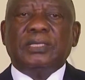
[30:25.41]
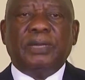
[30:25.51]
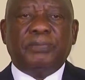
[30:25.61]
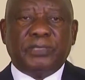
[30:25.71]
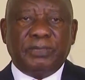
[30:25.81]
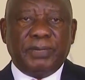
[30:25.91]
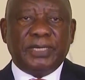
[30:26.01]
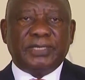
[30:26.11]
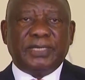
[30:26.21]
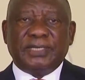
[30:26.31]
deputy
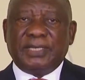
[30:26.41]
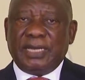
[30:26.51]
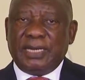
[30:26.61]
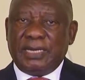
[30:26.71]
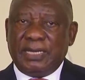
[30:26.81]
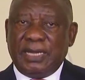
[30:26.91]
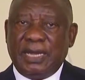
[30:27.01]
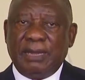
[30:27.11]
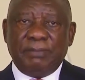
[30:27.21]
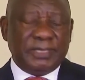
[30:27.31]
ministers, and
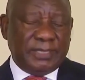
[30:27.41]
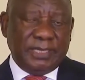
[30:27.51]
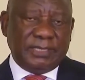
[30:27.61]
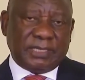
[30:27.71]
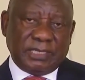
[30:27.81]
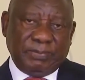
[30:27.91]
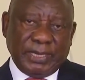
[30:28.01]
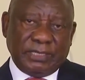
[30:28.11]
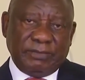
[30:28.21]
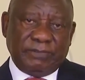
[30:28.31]
MECs,
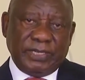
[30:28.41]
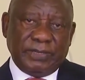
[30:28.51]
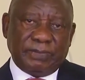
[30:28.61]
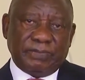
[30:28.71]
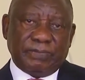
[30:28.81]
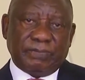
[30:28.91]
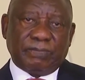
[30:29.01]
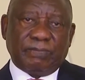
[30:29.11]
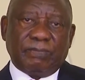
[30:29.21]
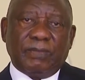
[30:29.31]
respectively.
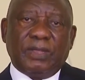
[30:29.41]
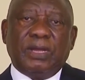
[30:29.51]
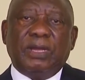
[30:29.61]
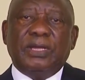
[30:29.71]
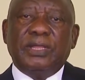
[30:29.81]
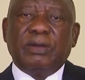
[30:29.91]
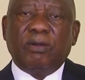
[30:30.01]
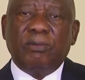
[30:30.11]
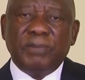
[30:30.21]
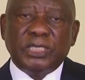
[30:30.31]
The
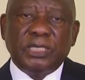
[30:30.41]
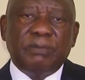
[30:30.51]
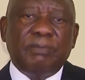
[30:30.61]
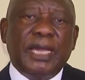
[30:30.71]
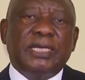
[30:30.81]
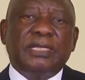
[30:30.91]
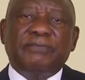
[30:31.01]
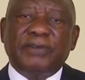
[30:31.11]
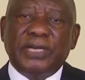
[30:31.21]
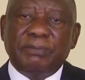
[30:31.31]
Commission made the
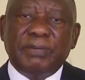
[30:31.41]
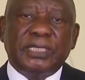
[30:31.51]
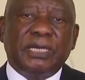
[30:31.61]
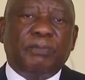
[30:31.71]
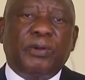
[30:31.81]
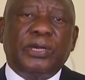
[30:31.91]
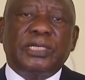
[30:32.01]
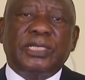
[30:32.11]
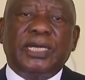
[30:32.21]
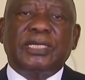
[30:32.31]
fundamental
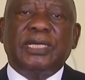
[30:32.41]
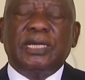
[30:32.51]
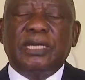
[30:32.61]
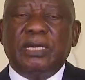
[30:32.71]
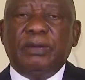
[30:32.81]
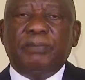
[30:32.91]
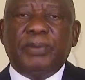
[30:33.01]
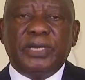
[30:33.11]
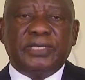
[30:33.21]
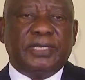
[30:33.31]
point that
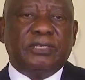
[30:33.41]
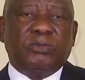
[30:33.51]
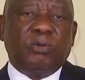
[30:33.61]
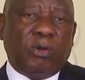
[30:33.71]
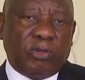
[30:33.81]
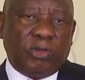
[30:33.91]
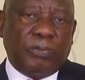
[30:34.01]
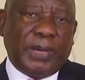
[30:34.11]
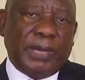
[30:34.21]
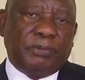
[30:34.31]
persons who
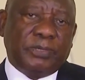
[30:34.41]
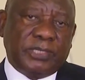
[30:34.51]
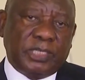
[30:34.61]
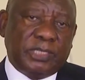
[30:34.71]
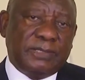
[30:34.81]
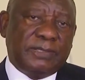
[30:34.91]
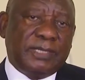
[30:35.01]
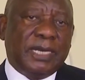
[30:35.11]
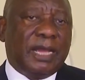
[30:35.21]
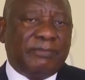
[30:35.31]
occupy
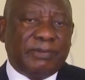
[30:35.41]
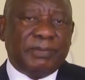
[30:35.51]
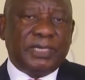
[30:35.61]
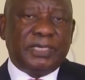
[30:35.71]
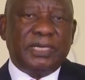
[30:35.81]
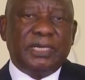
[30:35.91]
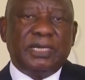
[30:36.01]
positions in government